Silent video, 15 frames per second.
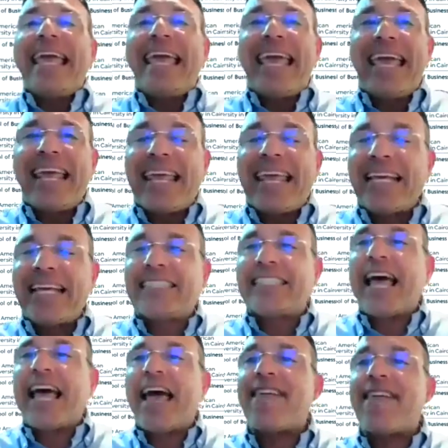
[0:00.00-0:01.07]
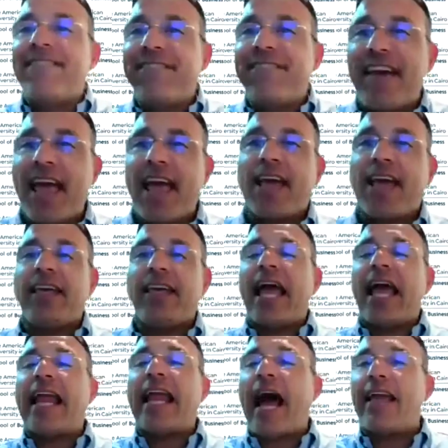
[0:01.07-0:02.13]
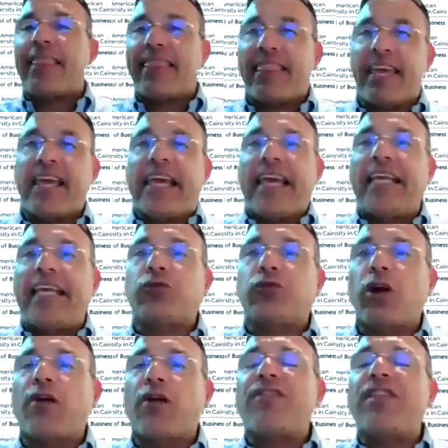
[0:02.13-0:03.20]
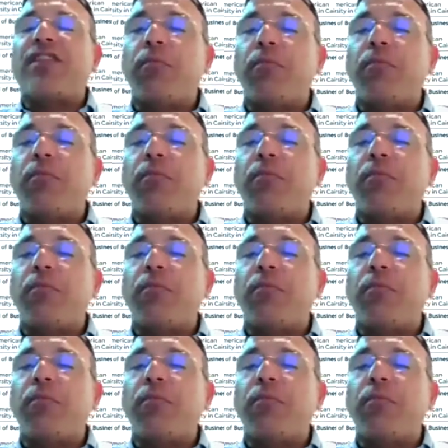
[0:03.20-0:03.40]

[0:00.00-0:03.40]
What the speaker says: It is a very, and I think it's one of the